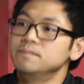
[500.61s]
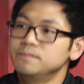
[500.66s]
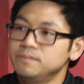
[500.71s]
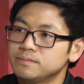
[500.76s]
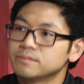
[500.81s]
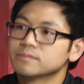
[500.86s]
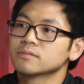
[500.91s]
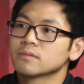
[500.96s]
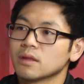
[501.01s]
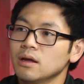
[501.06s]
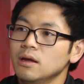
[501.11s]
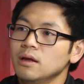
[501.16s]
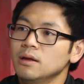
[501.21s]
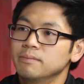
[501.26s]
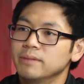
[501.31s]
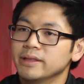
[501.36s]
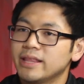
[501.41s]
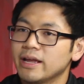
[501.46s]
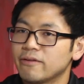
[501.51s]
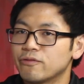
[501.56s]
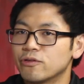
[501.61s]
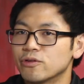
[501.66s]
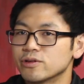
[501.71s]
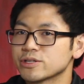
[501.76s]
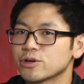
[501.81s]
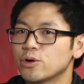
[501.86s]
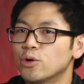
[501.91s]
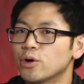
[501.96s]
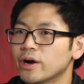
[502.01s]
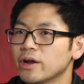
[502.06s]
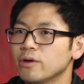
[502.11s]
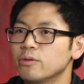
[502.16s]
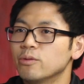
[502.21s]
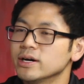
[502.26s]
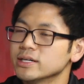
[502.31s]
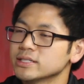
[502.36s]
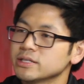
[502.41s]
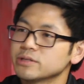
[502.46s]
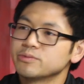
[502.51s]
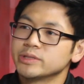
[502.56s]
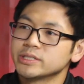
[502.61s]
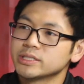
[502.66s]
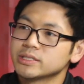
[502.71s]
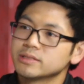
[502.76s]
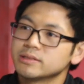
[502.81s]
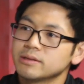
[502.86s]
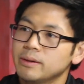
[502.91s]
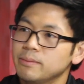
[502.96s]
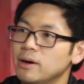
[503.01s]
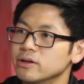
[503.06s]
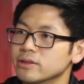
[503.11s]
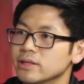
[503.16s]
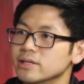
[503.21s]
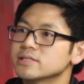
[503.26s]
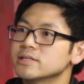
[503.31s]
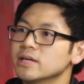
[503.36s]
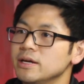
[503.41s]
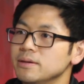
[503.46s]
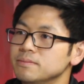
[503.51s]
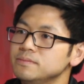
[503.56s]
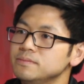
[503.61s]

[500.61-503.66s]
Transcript: stance. But then for um, scoring wise, it was about the same.